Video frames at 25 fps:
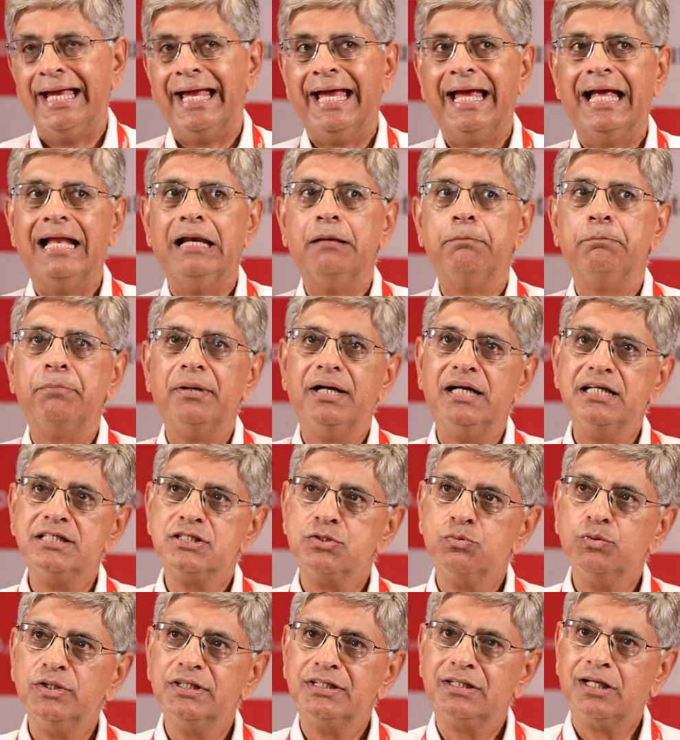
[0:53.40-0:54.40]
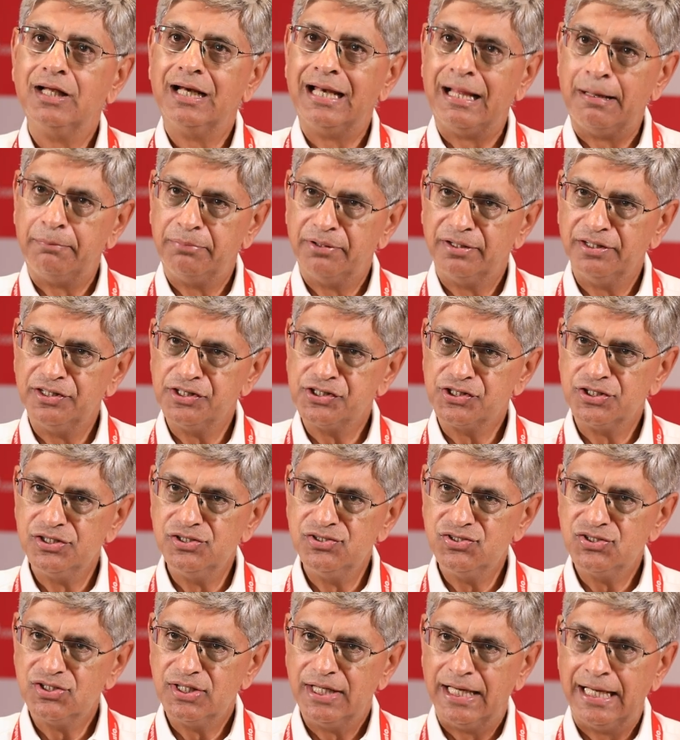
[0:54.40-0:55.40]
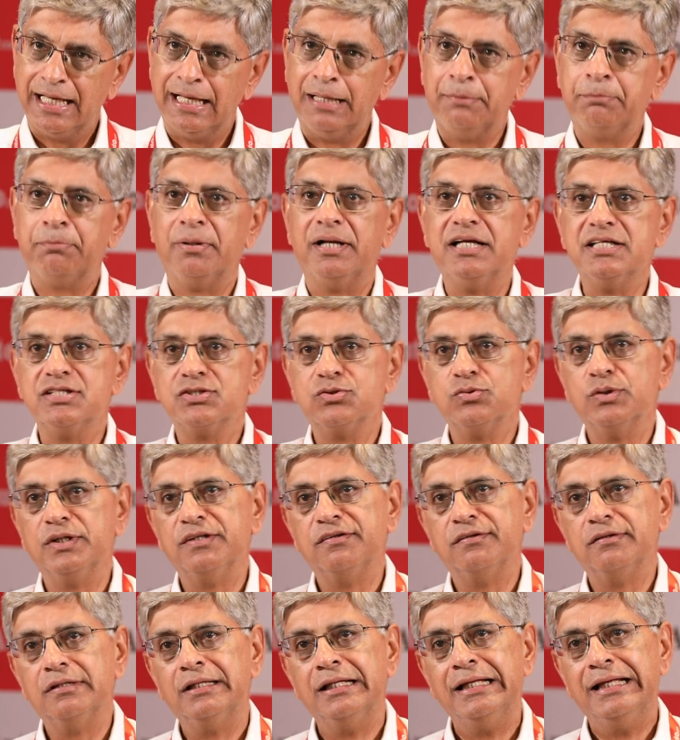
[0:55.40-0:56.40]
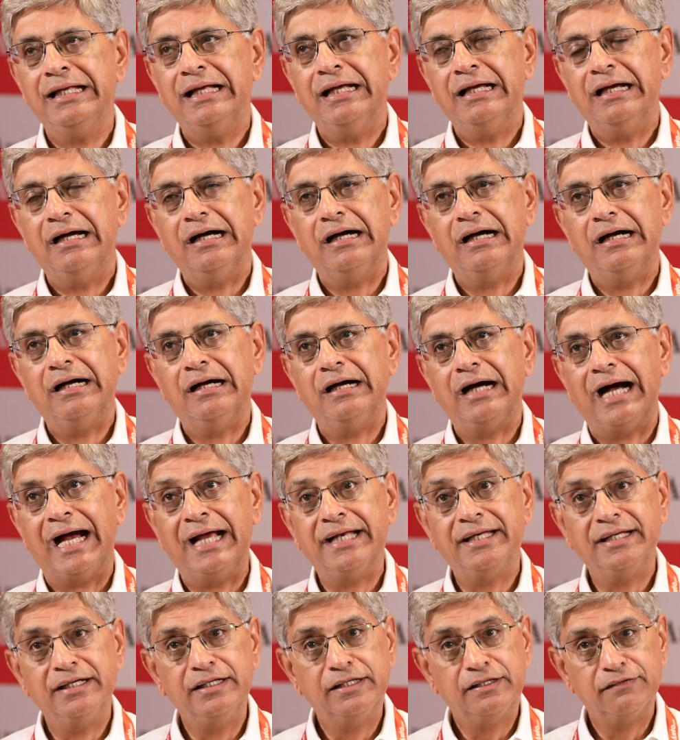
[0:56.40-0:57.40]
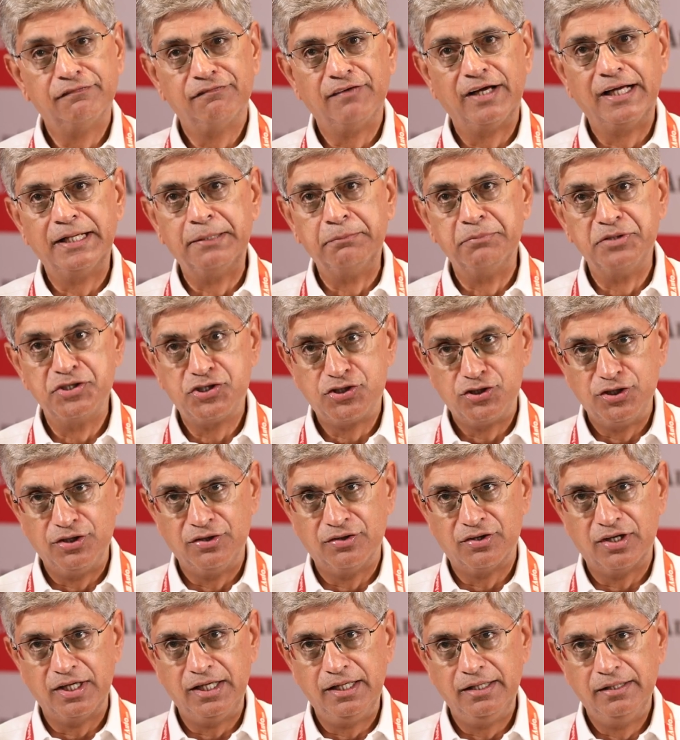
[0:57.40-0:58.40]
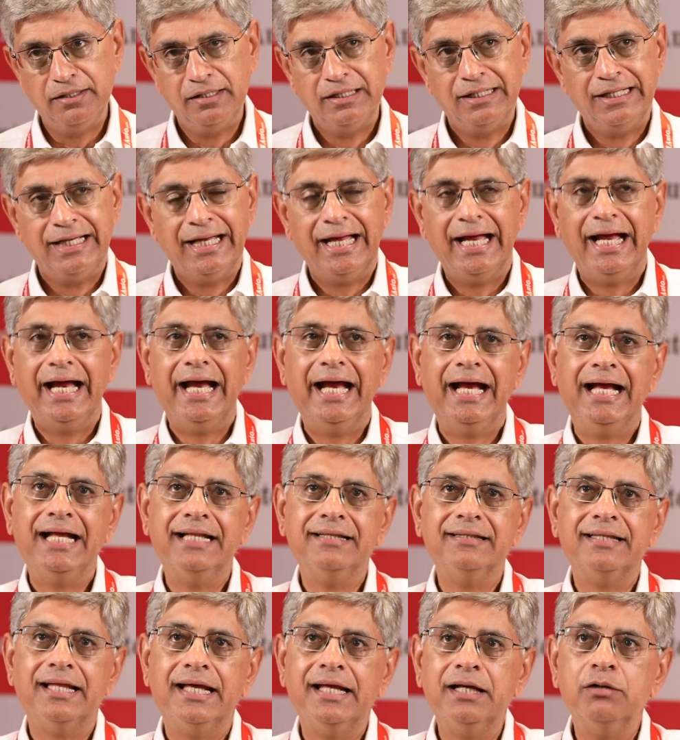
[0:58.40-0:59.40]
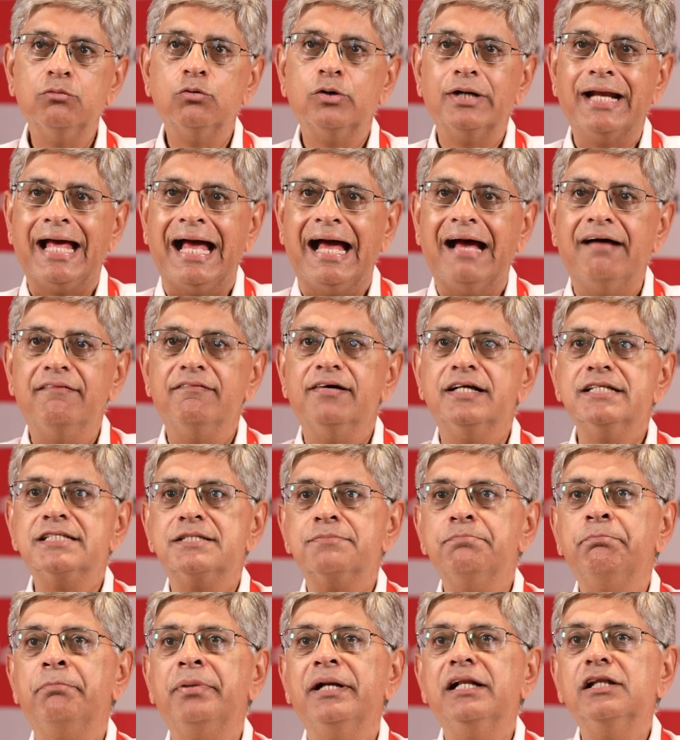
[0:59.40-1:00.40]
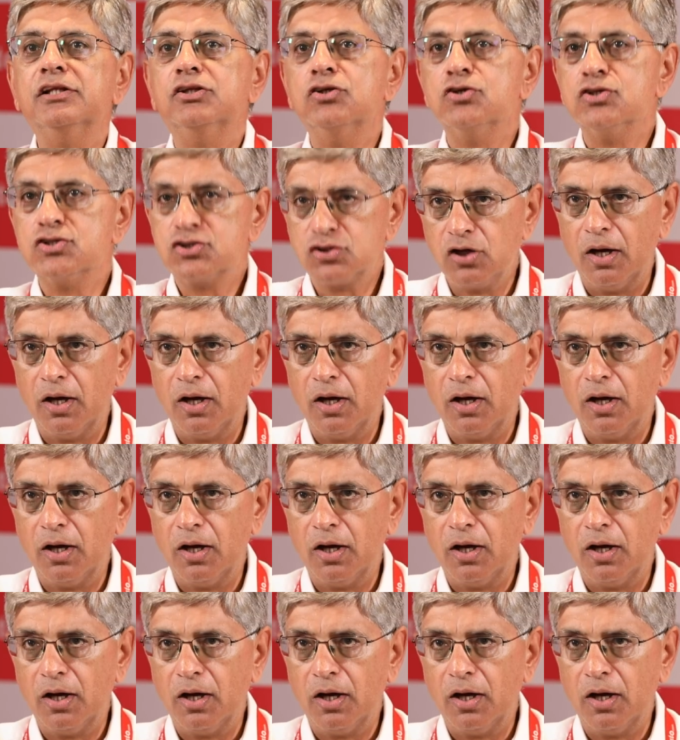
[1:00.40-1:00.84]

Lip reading: help us with collaborations, help us with identifying machinery, and then would have us build those